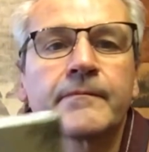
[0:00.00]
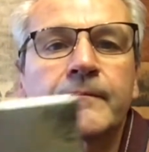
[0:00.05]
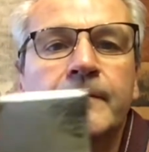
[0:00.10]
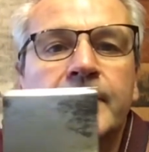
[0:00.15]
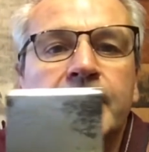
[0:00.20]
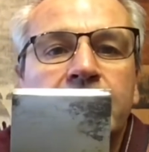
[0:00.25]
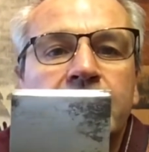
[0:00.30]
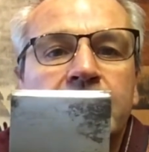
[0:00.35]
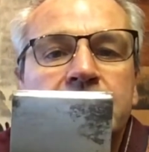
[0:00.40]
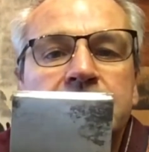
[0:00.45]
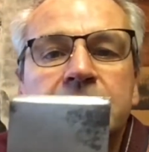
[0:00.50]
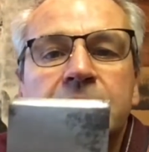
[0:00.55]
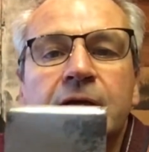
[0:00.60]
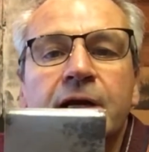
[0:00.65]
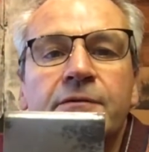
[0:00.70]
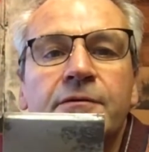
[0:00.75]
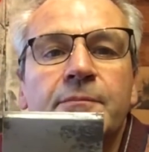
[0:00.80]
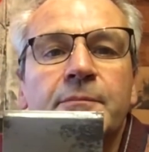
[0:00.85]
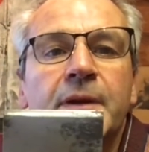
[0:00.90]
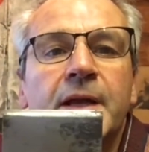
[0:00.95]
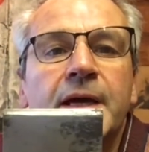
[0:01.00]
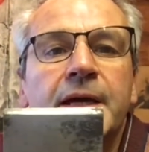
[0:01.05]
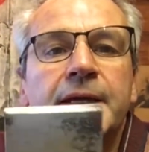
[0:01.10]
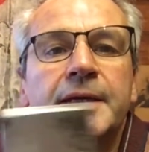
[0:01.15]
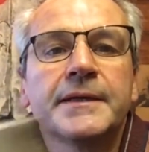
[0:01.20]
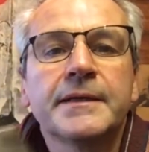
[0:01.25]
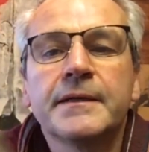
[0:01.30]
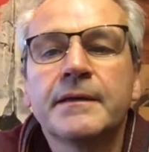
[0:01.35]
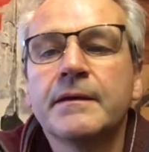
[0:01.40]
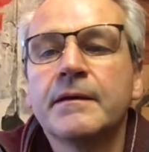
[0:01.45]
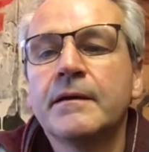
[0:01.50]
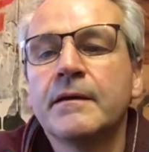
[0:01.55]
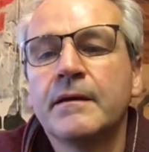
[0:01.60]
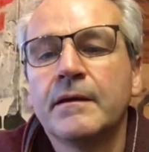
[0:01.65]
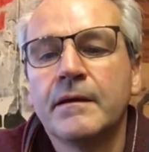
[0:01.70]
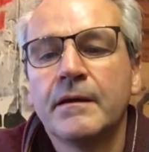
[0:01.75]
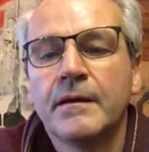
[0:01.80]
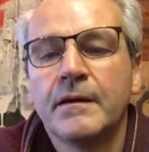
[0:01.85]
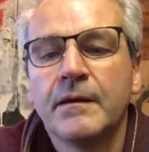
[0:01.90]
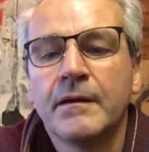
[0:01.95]
Here's the current blade.
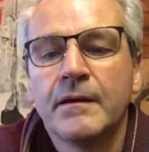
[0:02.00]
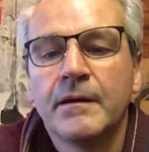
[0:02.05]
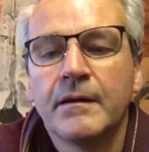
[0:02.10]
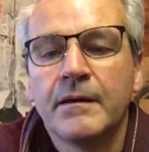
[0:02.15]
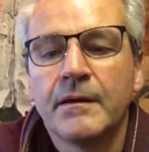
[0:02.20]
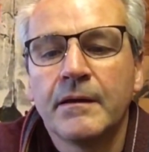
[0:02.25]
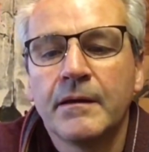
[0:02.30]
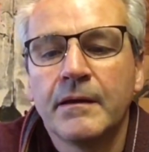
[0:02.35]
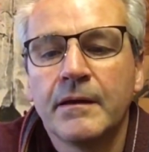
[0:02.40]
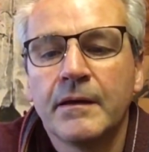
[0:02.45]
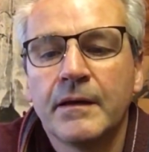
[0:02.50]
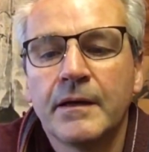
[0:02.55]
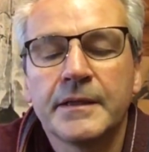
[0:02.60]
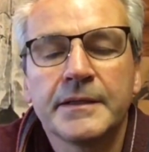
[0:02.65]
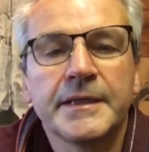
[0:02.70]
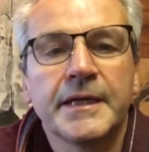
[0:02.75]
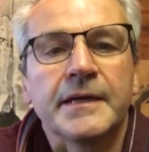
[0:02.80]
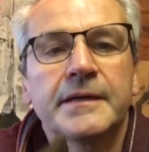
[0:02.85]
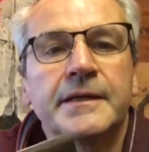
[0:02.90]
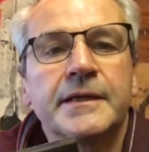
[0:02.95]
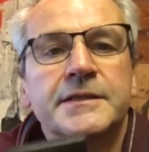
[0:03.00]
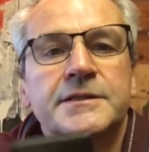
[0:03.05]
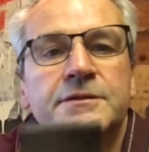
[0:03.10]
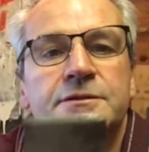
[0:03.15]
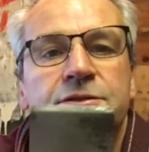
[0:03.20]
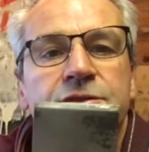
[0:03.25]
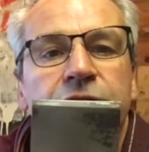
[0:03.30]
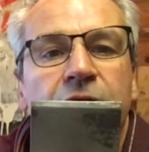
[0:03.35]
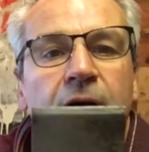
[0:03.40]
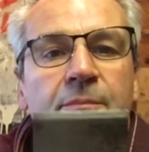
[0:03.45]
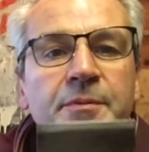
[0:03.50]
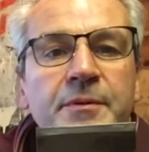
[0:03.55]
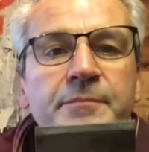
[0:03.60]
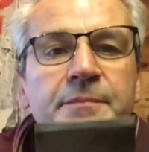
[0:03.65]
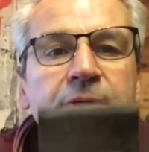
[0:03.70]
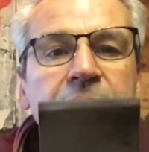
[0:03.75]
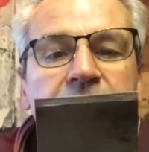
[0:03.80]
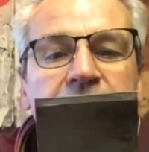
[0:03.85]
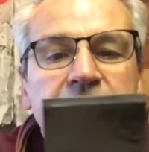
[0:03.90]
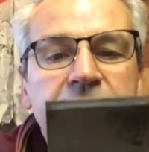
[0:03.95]
Yeah, it needs a good sharpen, but
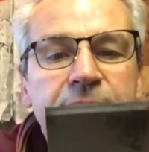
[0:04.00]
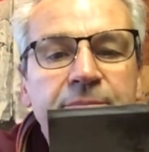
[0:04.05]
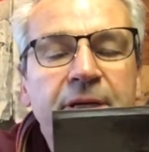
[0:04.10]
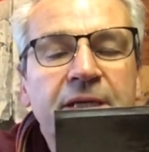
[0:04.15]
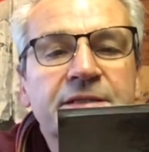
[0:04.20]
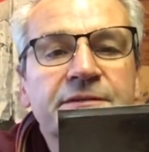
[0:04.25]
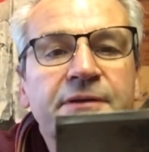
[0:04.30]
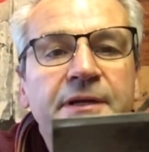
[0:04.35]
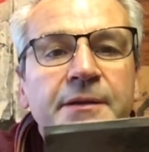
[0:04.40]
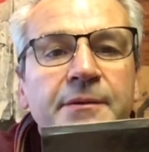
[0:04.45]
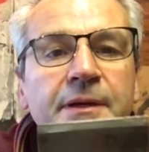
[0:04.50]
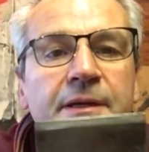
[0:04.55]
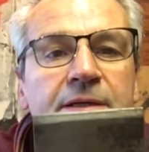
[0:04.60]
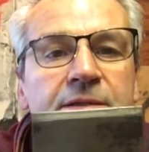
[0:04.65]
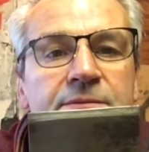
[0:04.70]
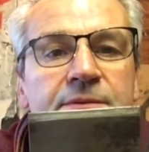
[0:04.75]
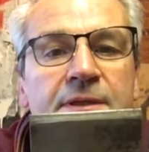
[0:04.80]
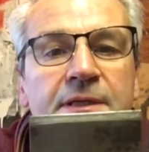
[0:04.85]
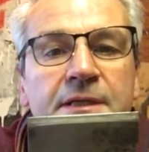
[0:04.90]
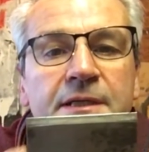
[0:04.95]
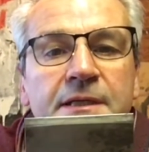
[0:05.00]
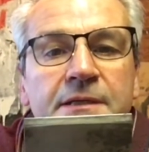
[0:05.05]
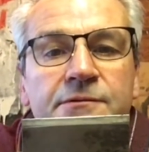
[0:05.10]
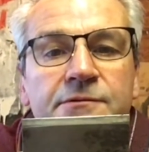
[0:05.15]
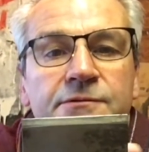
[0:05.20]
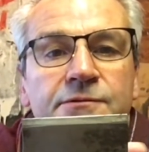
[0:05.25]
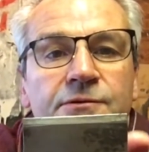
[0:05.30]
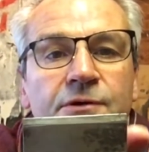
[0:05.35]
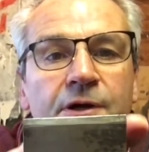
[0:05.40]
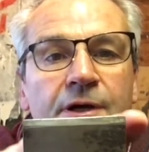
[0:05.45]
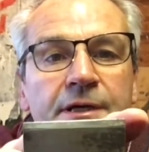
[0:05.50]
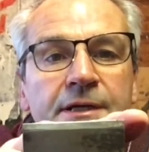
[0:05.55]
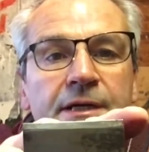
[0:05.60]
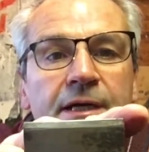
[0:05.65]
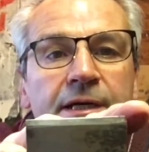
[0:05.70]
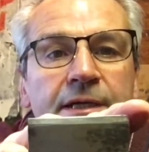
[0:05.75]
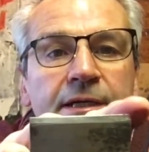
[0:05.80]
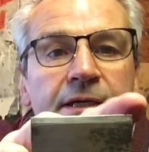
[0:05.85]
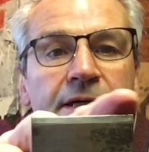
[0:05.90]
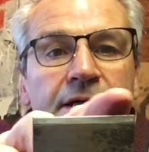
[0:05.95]
it doesn't matter anyway because we're going to grind
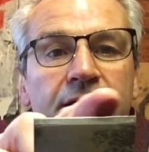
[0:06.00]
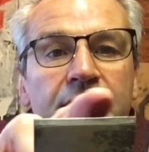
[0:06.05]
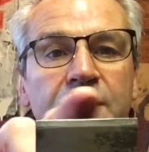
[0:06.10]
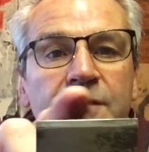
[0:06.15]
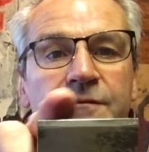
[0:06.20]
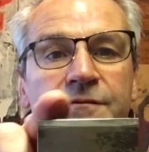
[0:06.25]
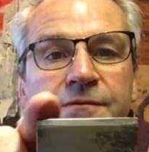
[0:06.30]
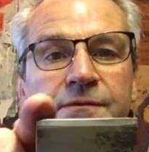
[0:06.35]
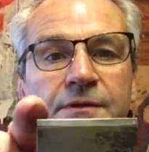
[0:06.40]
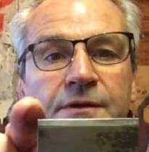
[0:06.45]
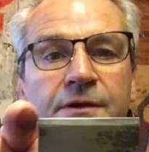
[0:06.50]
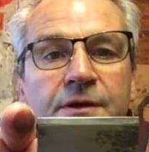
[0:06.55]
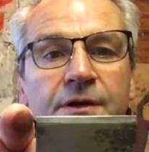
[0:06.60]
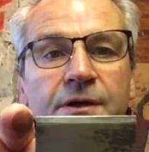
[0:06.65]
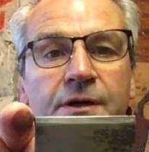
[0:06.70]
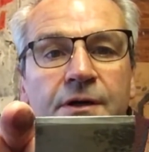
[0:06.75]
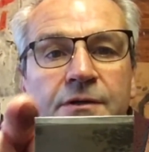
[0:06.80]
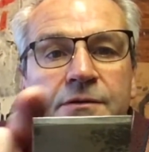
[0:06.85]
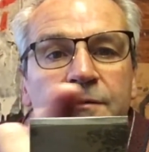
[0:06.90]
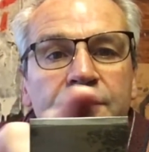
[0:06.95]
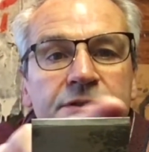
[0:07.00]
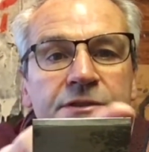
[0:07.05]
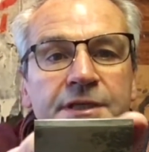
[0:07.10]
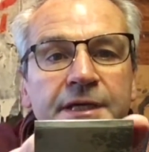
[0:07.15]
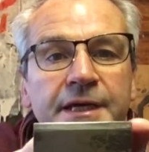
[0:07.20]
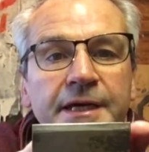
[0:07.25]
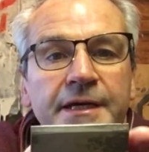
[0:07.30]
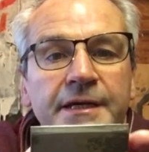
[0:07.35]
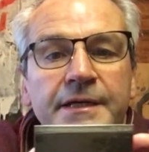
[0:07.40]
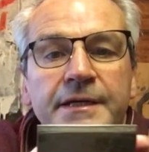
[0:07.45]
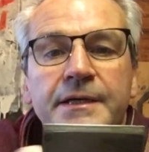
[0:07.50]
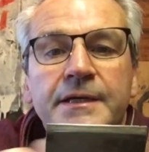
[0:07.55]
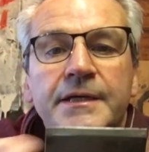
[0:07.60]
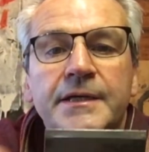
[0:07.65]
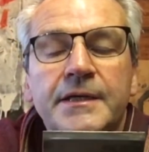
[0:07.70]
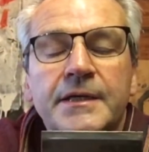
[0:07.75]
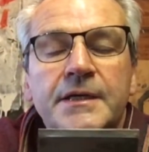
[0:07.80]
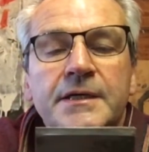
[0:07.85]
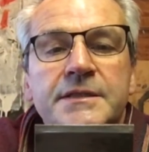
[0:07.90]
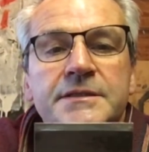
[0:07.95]
a curve across here.
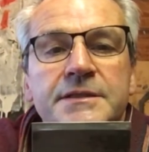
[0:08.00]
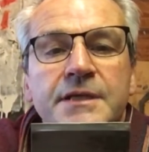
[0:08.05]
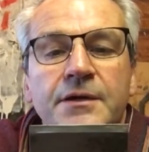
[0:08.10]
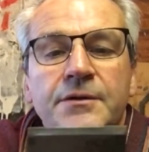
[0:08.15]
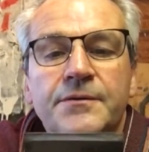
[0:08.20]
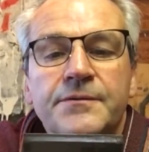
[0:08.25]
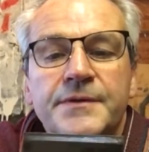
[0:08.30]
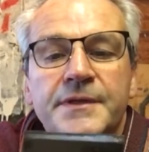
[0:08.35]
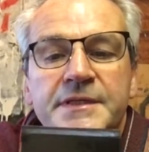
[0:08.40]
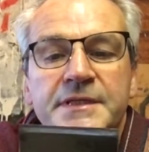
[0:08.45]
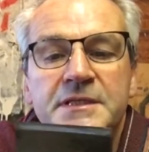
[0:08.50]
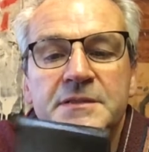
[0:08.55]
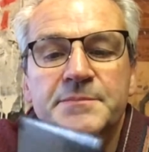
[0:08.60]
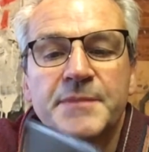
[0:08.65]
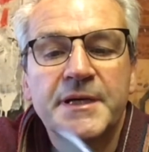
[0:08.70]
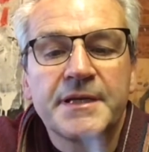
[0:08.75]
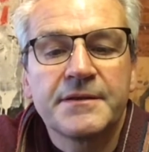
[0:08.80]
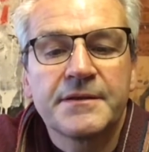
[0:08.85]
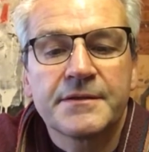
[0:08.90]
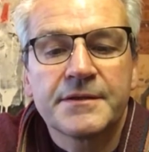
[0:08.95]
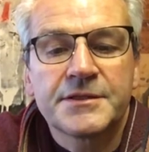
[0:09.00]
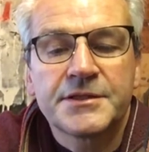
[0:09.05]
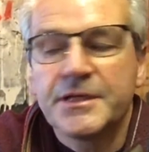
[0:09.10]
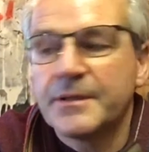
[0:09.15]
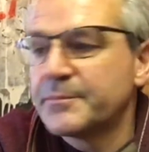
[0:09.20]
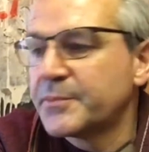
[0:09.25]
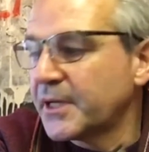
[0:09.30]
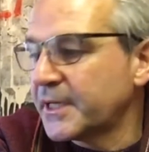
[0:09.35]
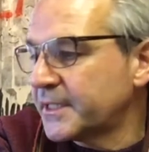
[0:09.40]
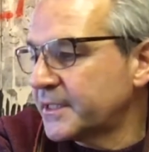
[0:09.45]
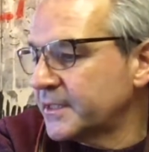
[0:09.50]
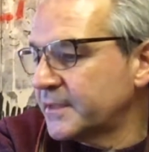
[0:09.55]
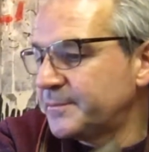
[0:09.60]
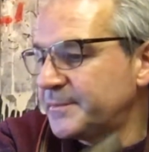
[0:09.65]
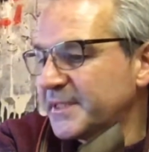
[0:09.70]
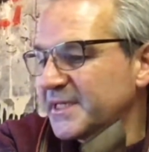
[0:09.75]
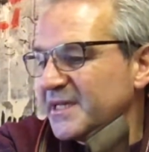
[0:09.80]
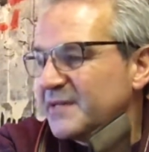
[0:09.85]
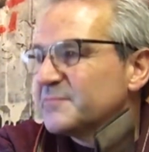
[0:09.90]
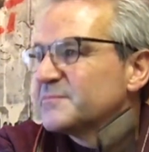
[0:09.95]
So it does mean that the chip breaker
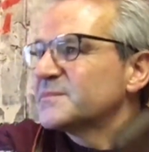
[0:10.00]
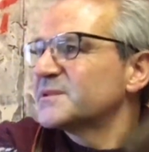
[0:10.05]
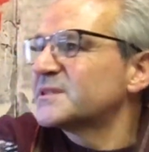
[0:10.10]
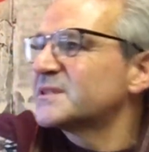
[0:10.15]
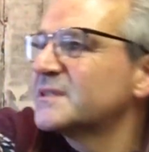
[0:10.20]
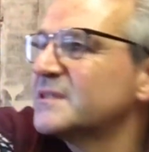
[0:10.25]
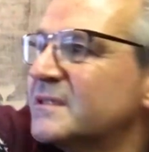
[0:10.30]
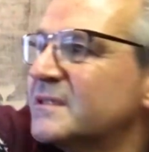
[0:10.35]
becomes